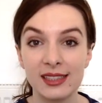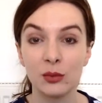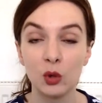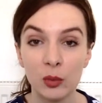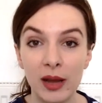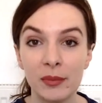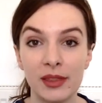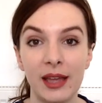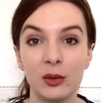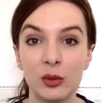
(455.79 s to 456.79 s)
to warm up
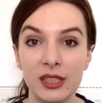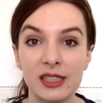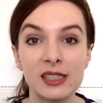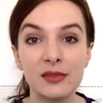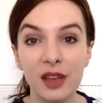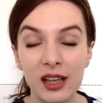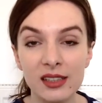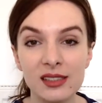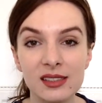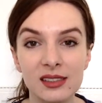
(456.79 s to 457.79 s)
that audience
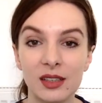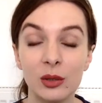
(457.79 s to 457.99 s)
first.